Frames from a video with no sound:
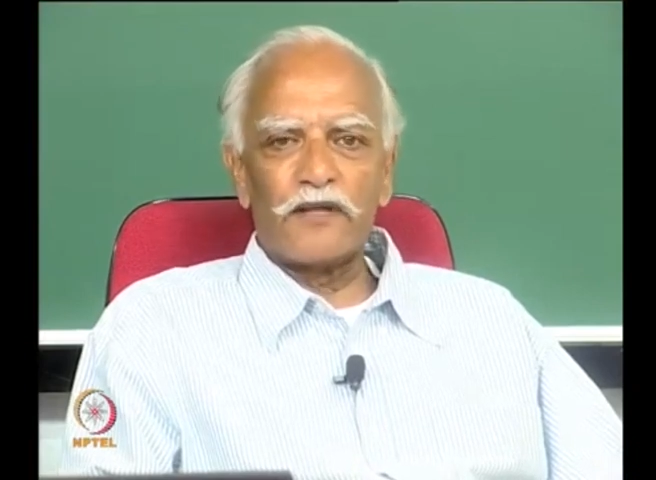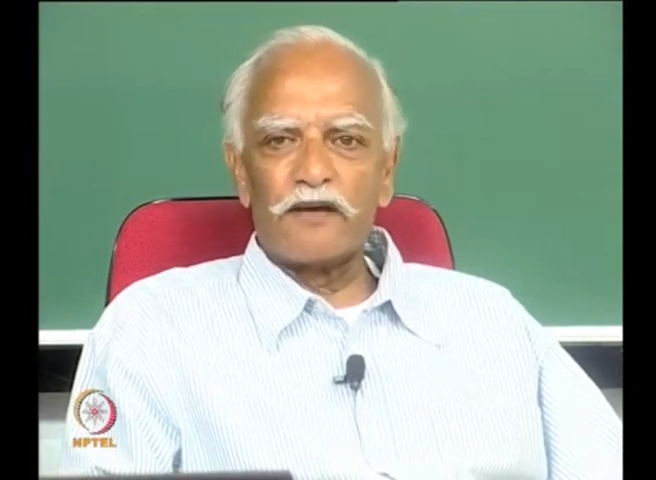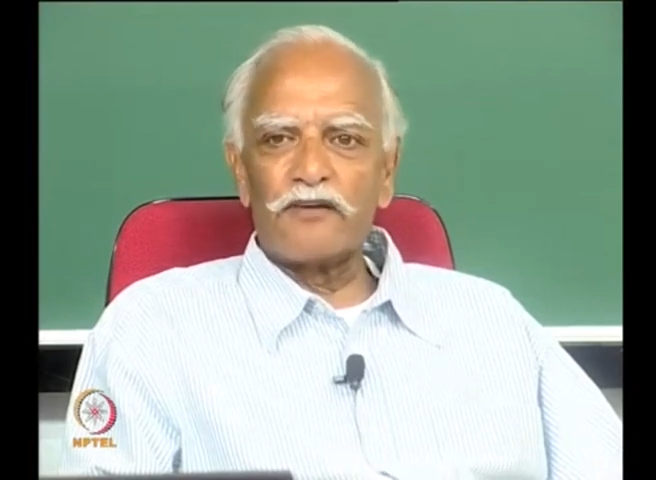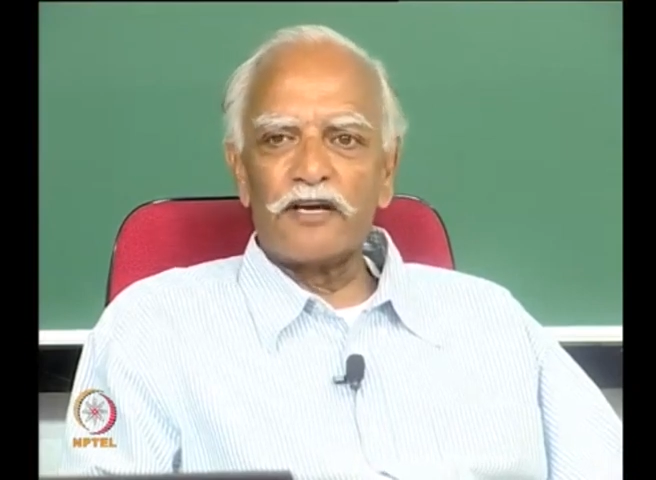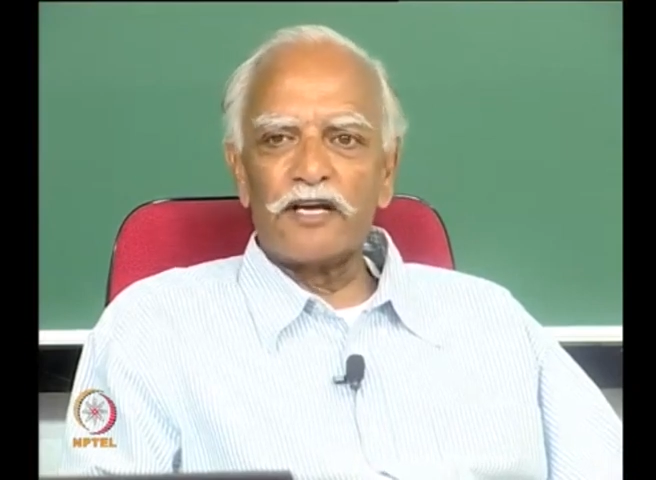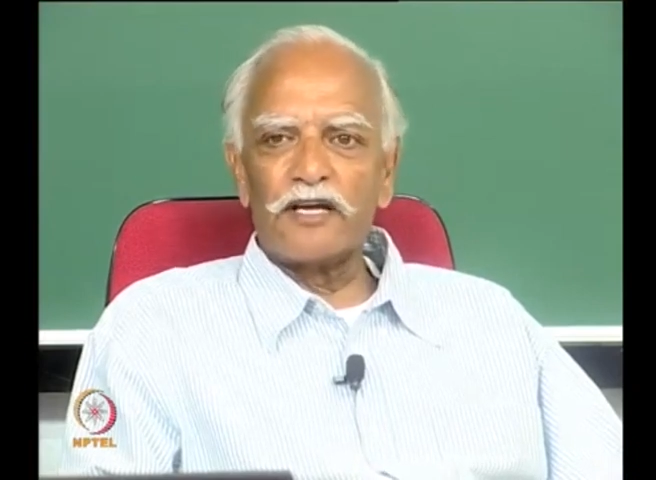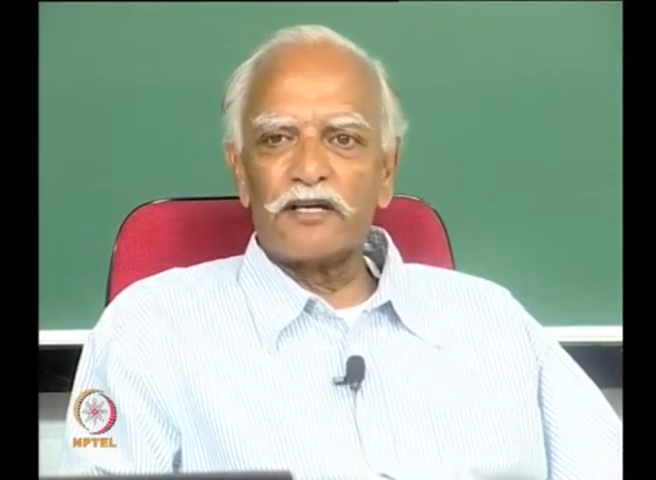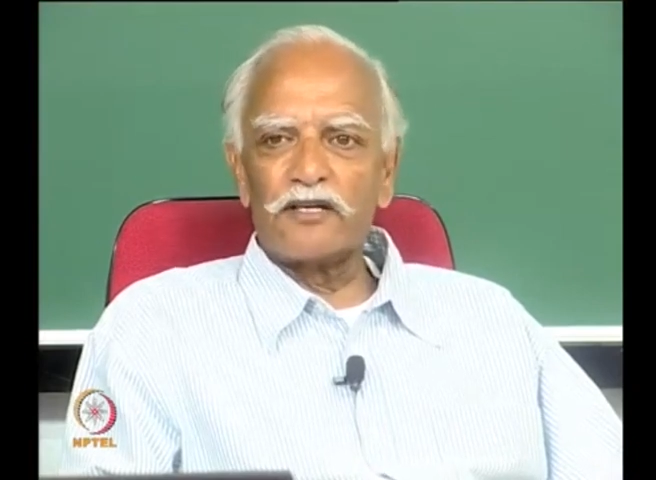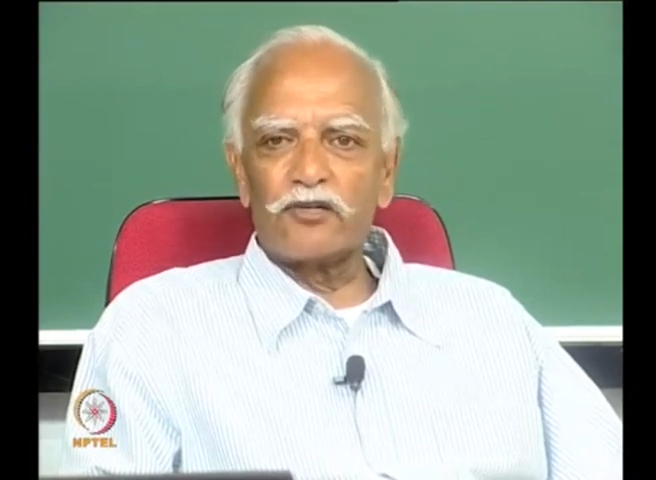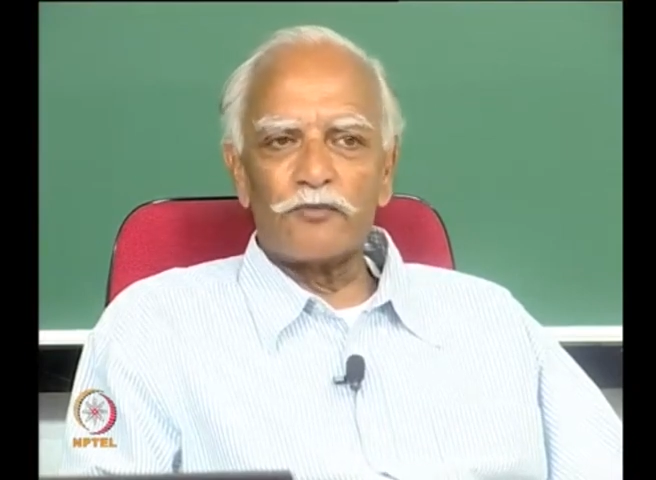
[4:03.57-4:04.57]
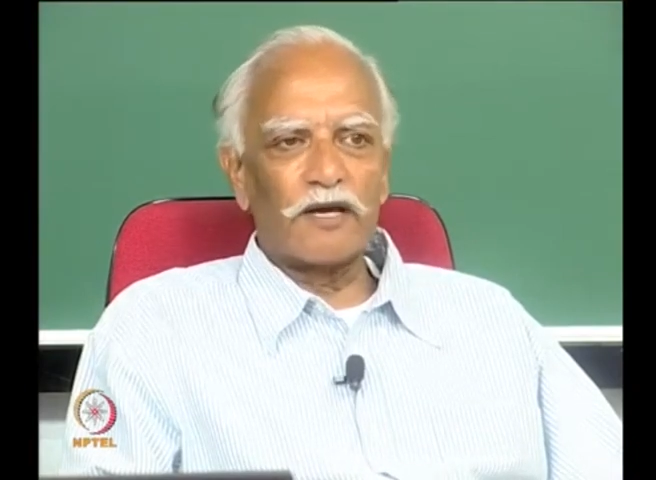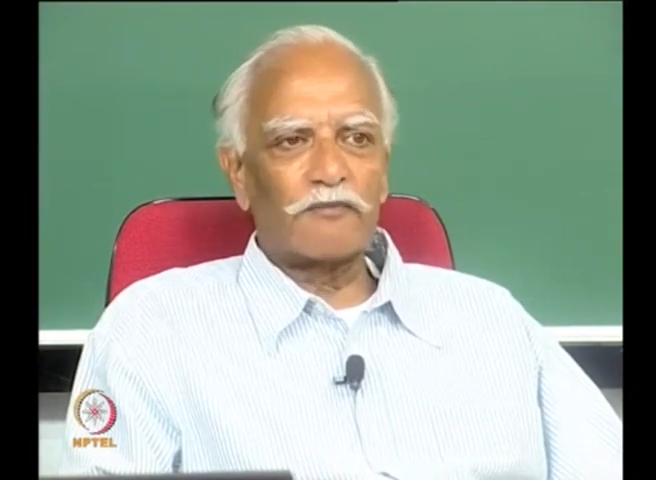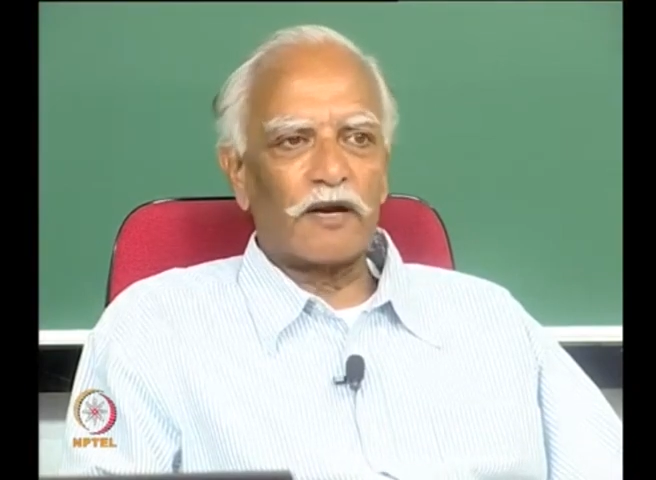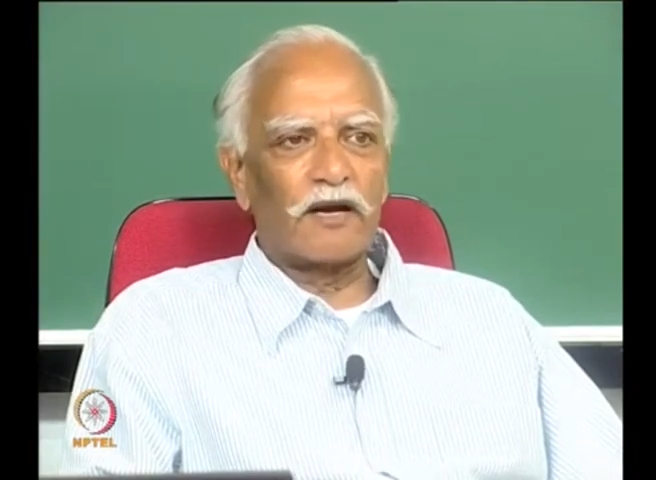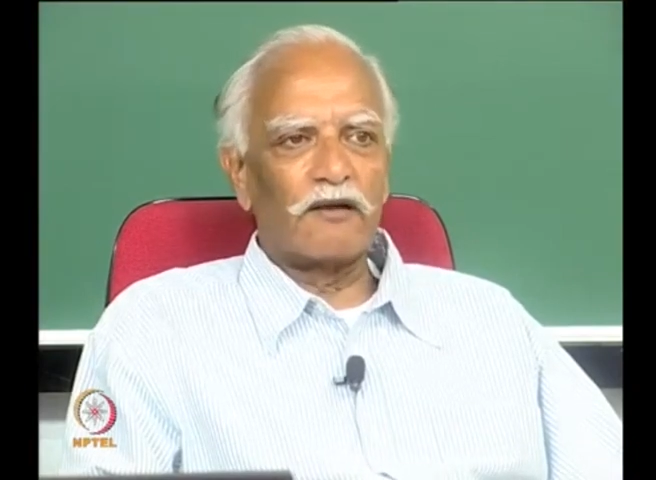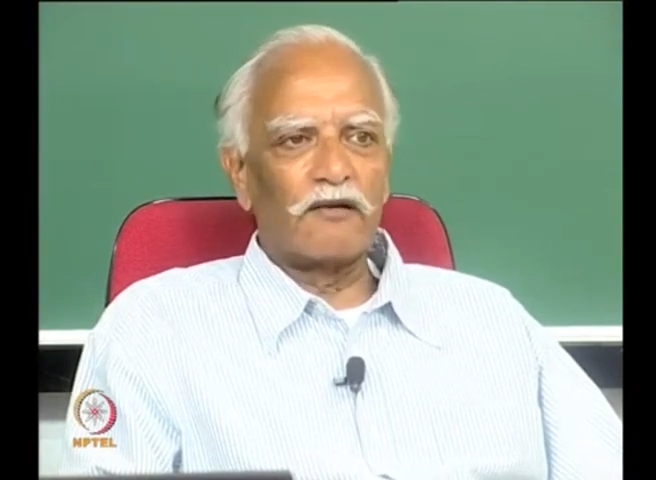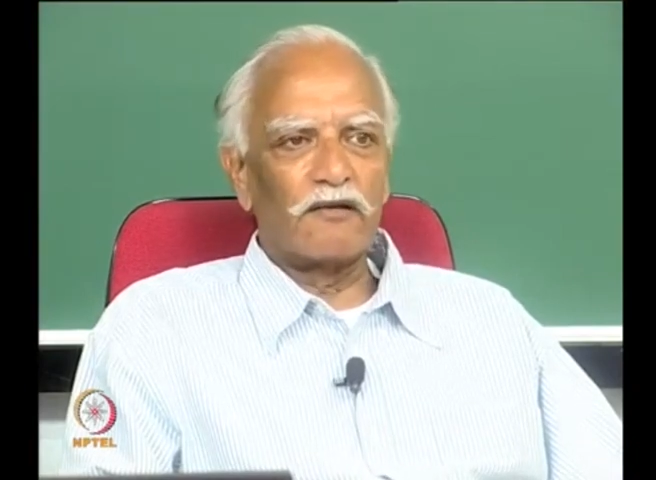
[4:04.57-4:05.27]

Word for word: every day to make bread